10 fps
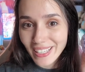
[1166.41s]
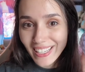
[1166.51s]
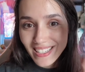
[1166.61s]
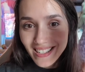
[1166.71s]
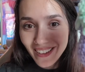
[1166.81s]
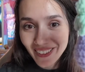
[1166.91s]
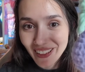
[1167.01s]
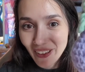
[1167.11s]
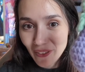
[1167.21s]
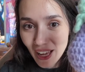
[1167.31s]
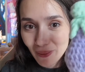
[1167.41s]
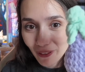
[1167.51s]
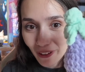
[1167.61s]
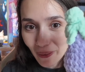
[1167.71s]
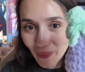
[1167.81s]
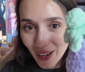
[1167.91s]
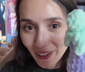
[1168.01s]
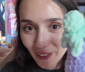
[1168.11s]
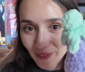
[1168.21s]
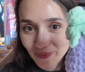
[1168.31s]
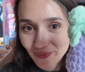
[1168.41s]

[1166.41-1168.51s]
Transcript: He's so cute. I've had him for a while.